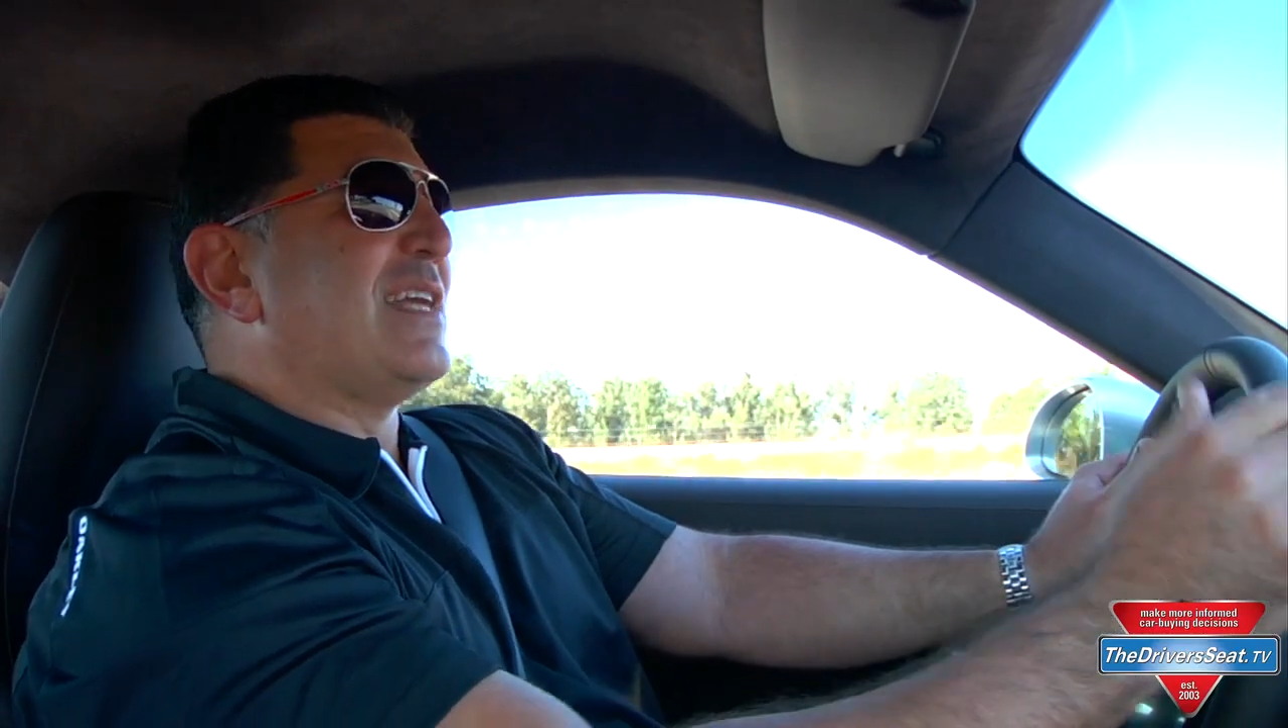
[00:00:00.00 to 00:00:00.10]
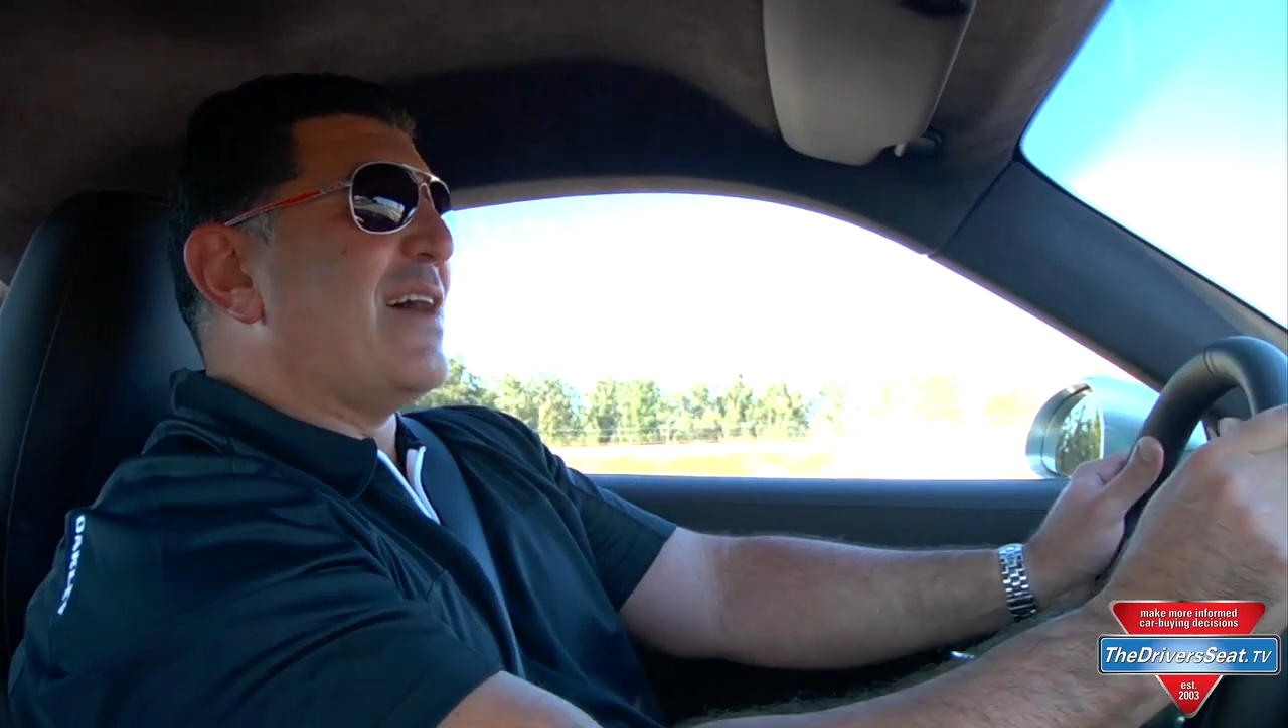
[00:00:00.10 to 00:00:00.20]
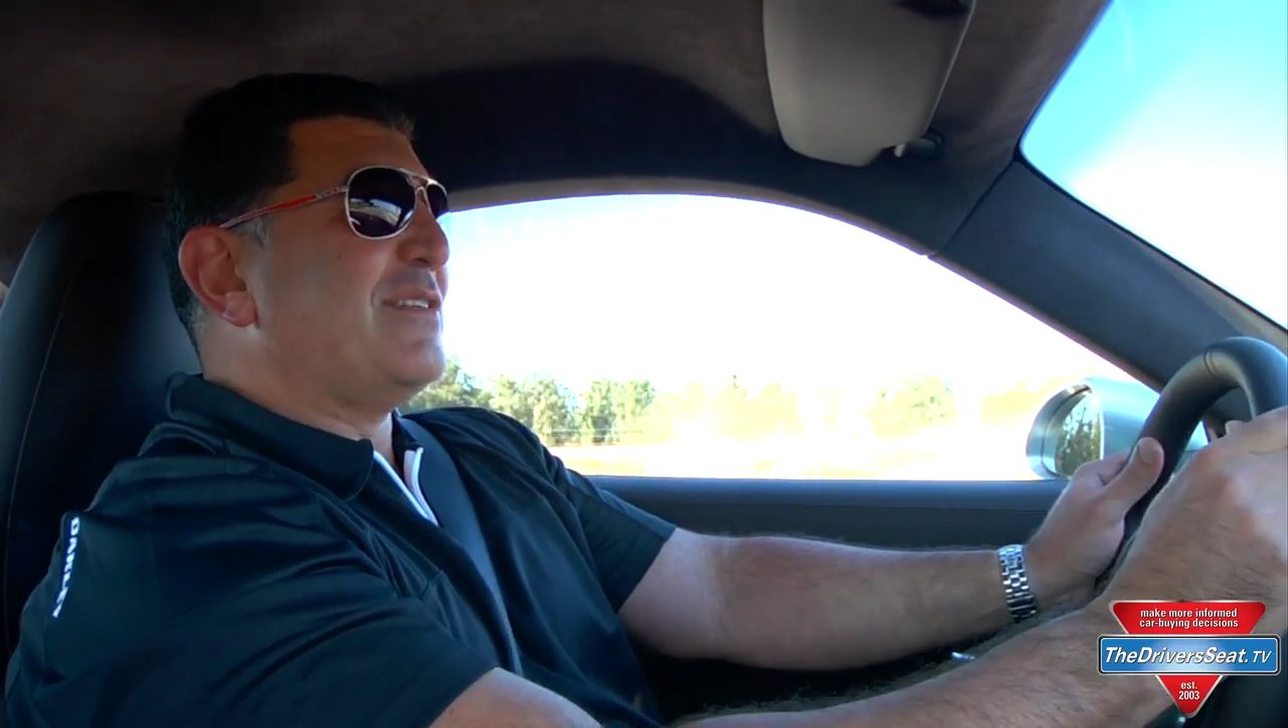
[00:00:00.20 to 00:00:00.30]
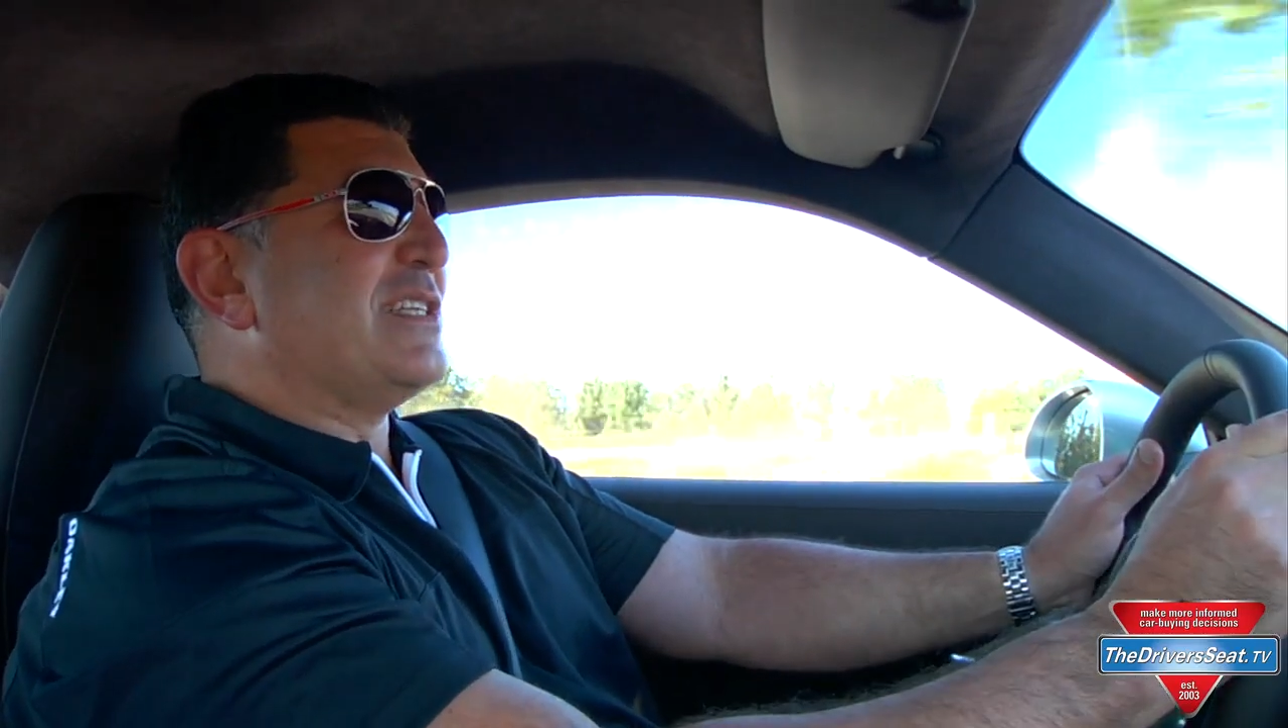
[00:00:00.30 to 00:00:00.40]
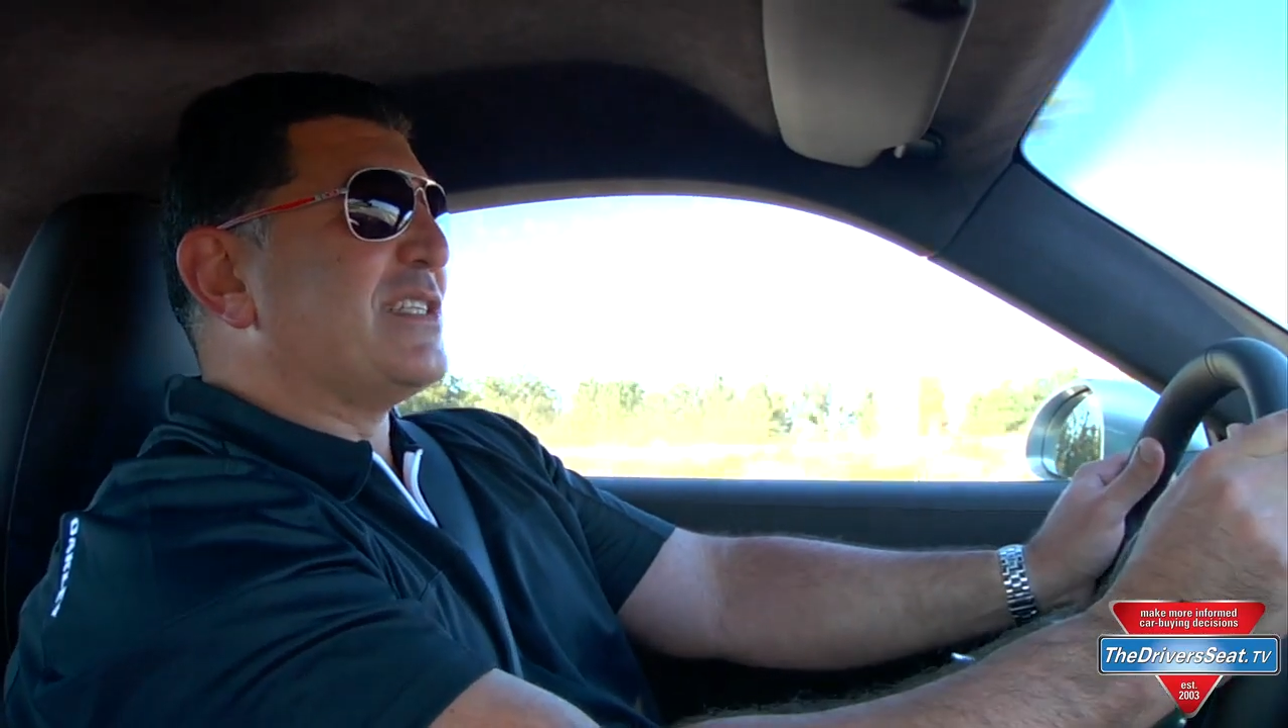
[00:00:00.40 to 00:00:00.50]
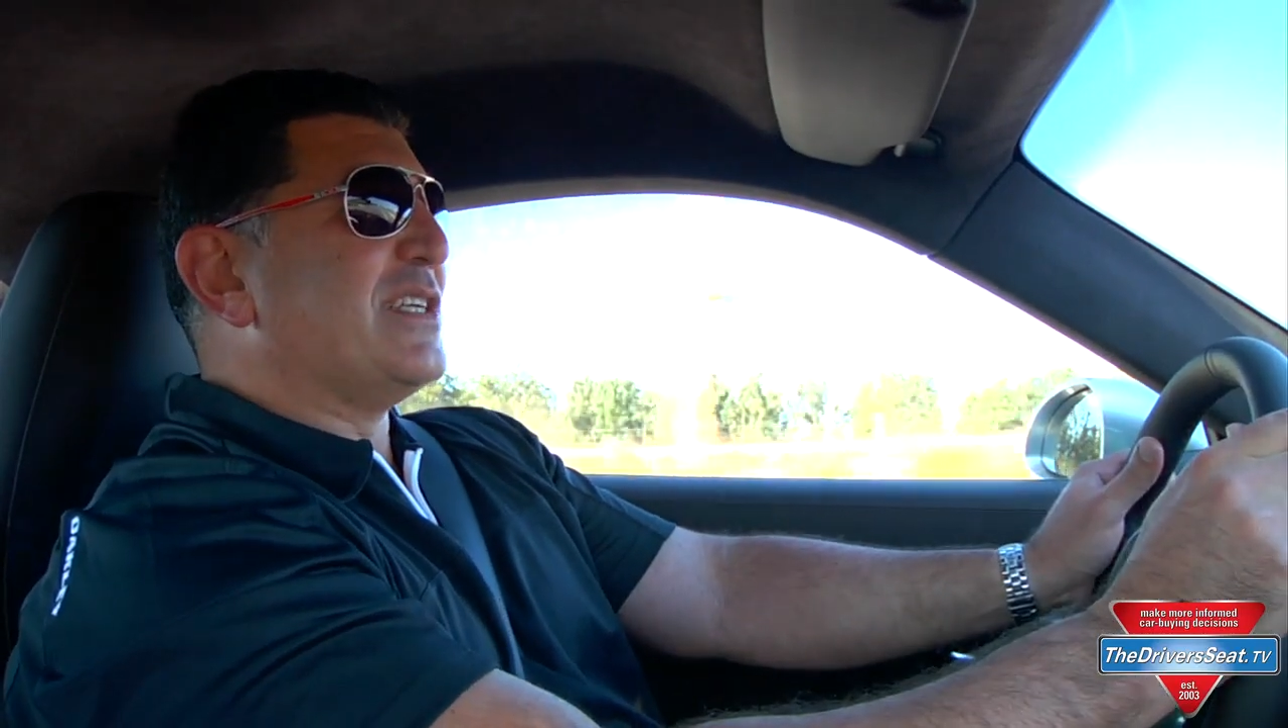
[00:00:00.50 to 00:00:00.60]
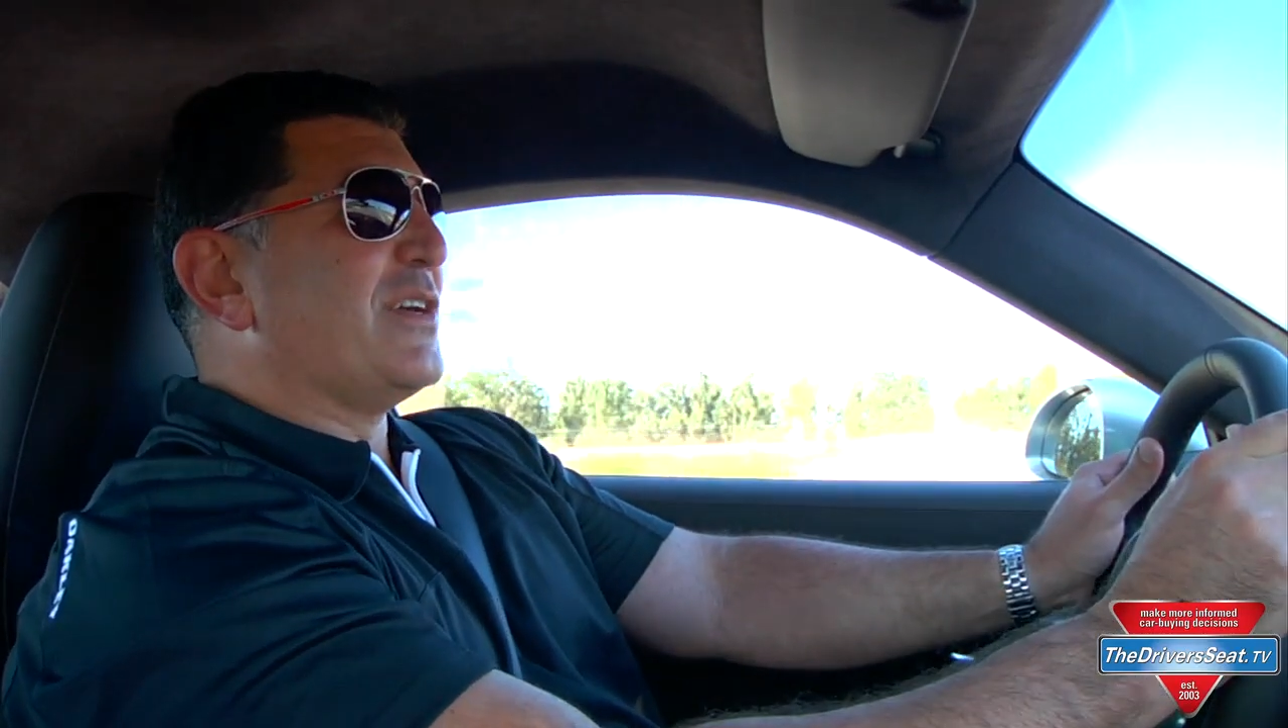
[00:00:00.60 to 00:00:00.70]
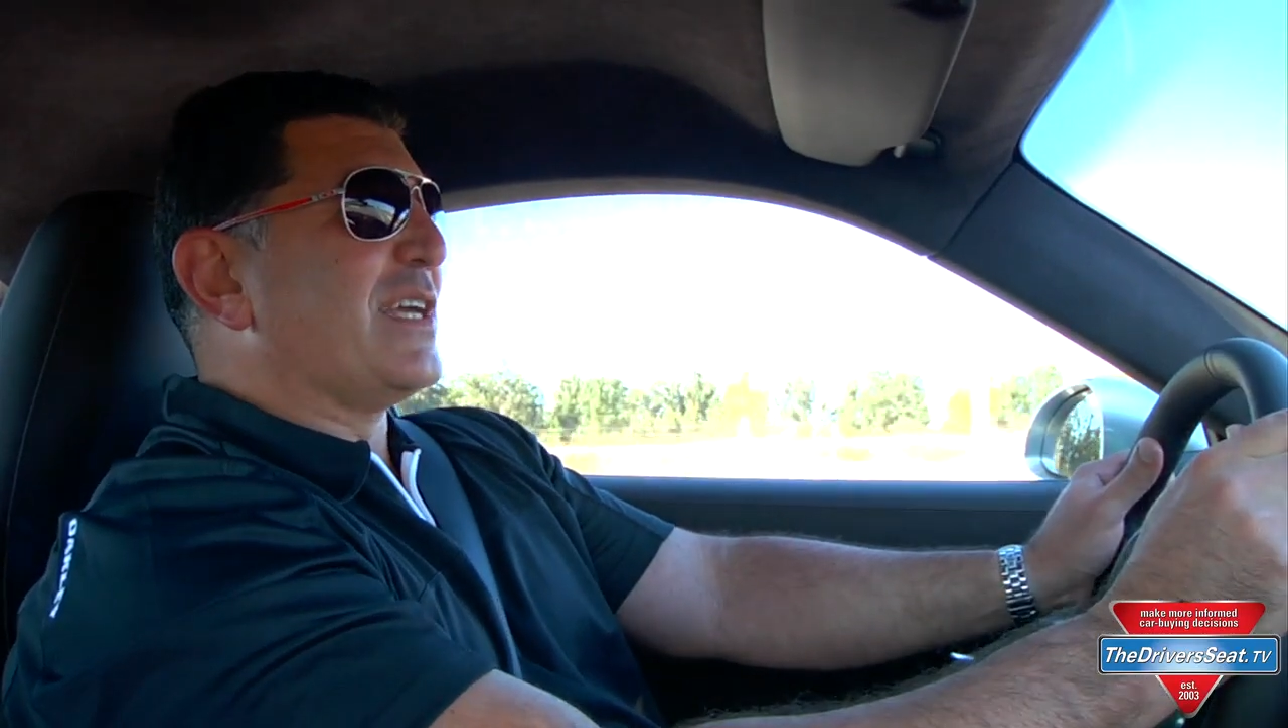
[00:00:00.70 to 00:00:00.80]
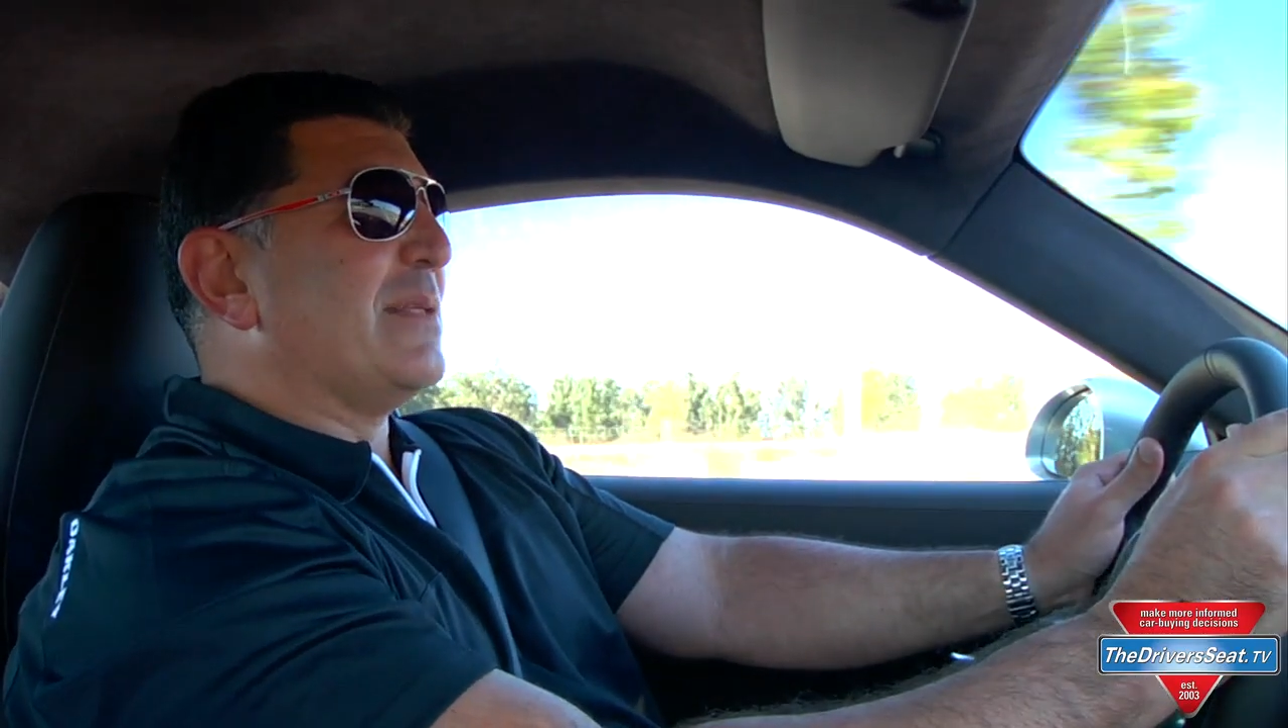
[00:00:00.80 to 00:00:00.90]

to have any steering